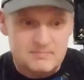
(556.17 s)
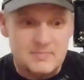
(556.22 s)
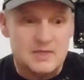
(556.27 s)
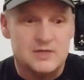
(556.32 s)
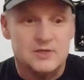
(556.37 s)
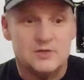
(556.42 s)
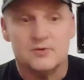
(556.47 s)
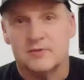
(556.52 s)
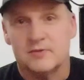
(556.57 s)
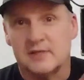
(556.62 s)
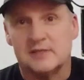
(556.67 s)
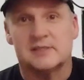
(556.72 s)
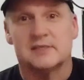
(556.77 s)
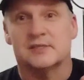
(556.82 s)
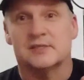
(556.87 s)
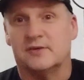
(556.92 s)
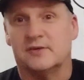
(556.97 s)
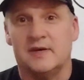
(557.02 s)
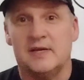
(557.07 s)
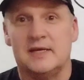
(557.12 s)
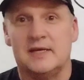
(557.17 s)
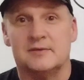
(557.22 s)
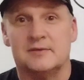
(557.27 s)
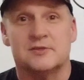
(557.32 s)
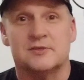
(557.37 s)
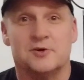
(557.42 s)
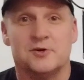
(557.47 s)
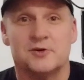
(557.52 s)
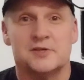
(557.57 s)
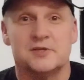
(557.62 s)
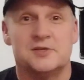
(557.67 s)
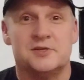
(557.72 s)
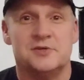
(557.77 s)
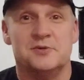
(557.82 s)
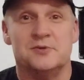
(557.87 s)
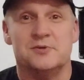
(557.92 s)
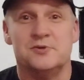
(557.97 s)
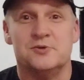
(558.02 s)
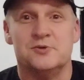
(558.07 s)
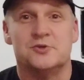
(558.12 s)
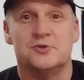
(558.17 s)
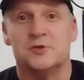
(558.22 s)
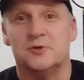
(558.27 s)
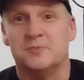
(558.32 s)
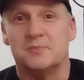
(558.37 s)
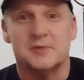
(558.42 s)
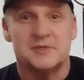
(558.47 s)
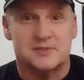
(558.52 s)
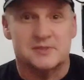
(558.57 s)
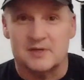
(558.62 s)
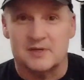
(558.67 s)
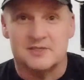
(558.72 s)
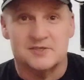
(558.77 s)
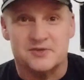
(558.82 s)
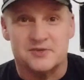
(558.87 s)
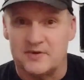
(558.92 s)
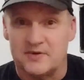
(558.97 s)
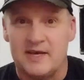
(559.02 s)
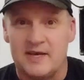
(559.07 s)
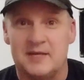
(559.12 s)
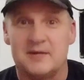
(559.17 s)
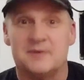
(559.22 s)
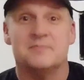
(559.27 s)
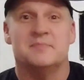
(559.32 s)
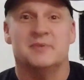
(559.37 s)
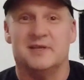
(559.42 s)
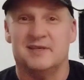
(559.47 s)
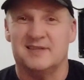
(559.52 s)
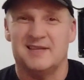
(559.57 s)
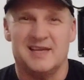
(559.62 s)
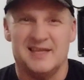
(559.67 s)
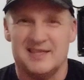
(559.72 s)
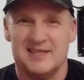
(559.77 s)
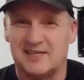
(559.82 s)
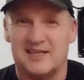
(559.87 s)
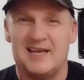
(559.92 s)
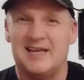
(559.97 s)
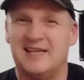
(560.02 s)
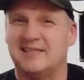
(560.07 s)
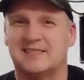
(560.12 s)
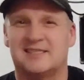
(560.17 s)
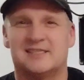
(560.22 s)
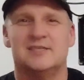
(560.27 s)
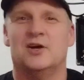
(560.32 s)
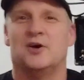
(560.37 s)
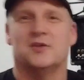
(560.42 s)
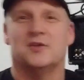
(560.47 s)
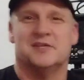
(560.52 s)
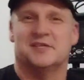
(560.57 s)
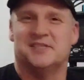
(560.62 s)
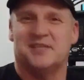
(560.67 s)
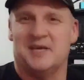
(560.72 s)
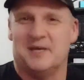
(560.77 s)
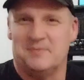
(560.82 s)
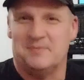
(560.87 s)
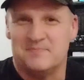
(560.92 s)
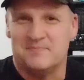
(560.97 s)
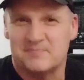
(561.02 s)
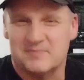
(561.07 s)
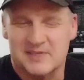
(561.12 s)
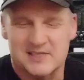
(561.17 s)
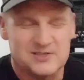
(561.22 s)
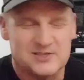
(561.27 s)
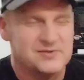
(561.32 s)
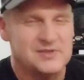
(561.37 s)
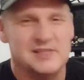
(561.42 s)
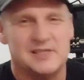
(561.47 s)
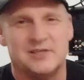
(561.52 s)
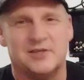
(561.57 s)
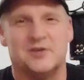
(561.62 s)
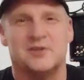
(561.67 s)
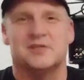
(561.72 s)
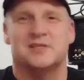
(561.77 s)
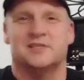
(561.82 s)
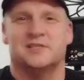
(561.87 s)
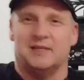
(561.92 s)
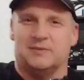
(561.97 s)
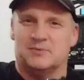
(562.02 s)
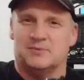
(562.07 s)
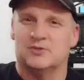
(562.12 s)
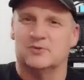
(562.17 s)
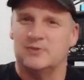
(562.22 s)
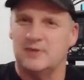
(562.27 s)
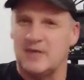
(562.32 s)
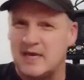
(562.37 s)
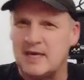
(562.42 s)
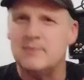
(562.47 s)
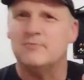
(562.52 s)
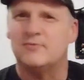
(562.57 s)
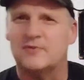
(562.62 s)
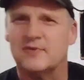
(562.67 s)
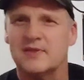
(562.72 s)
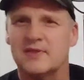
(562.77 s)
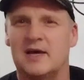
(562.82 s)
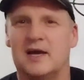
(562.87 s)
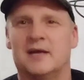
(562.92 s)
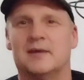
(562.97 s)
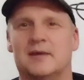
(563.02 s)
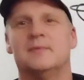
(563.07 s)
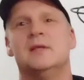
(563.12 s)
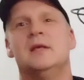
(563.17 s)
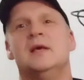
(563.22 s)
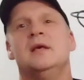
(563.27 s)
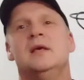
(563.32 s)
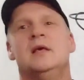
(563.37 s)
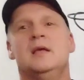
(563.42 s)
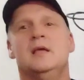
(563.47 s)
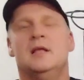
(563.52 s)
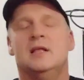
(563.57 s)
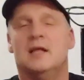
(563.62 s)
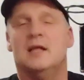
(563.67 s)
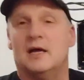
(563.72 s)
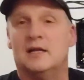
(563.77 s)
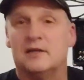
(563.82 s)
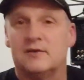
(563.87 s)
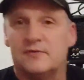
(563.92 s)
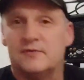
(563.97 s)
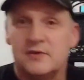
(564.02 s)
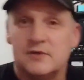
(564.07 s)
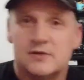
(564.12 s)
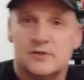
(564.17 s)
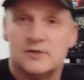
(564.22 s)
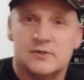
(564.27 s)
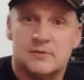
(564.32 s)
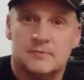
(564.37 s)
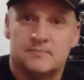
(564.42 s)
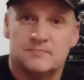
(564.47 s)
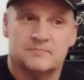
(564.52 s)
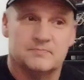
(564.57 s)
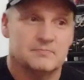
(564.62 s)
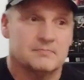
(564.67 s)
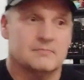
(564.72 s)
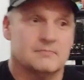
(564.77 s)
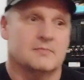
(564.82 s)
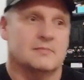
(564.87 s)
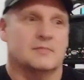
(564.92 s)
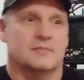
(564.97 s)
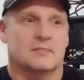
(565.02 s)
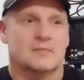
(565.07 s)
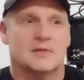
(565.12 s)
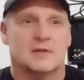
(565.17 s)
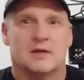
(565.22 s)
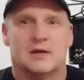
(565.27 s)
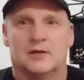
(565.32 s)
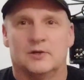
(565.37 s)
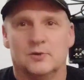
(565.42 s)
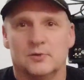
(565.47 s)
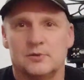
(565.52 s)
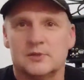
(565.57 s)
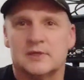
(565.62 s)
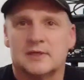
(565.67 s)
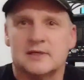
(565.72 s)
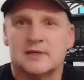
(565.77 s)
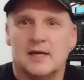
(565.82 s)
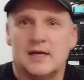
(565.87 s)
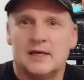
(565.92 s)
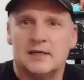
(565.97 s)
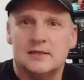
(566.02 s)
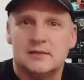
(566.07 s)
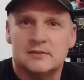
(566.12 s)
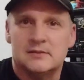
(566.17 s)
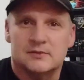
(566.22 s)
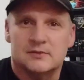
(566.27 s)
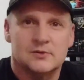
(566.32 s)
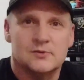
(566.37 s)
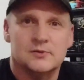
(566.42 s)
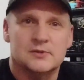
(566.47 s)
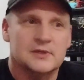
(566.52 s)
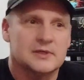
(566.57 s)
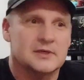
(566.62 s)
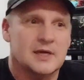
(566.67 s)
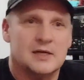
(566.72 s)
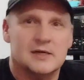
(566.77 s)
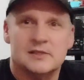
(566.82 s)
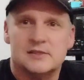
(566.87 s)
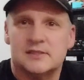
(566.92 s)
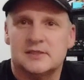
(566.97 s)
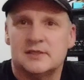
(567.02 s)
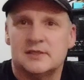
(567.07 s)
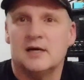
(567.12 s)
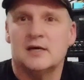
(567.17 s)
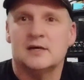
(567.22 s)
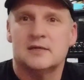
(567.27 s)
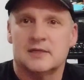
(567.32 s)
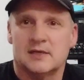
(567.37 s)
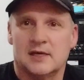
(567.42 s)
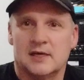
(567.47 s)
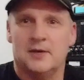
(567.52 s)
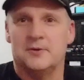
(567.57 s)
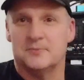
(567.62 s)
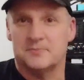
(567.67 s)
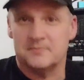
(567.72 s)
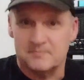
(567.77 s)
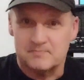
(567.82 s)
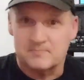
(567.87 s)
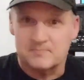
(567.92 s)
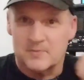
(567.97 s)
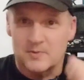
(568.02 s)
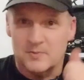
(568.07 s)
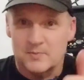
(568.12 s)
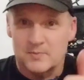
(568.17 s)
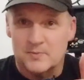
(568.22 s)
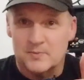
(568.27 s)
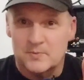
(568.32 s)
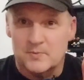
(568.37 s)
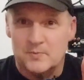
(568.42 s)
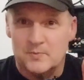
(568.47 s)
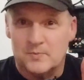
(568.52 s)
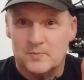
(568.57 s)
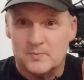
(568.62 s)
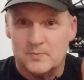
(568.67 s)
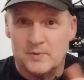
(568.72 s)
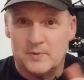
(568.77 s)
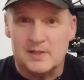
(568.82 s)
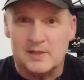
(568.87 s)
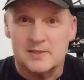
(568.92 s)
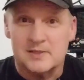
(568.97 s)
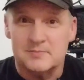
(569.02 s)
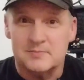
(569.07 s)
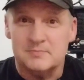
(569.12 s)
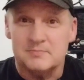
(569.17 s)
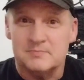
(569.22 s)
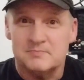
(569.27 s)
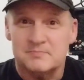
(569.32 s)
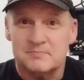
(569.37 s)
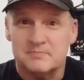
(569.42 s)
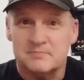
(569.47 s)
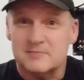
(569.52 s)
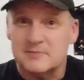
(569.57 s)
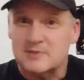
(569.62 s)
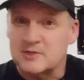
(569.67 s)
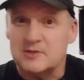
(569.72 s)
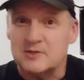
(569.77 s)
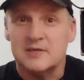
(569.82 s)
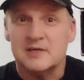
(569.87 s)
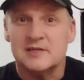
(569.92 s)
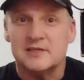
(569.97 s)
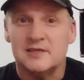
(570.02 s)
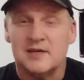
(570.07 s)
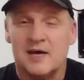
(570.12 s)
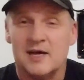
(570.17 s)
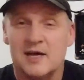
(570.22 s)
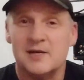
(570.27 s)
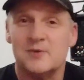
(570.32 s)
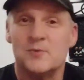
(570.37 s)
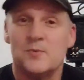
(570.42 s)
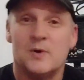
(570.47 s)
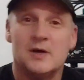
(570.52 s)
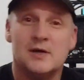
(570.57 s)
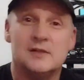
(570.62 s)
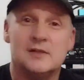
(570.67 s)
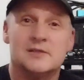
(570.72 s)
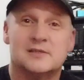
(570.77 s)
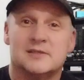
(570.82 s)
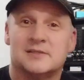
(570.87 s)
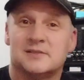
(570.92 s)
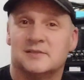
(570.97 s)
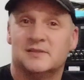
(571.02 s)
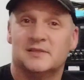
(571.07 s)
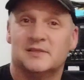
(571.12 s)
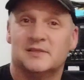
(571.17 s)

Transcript: You know, this is great. Talking to you on YouTube is great, but it's not the same. It's really not the same. So aim for that. And if you're an older guy or an older girl starting out, welcome to the guitaring world.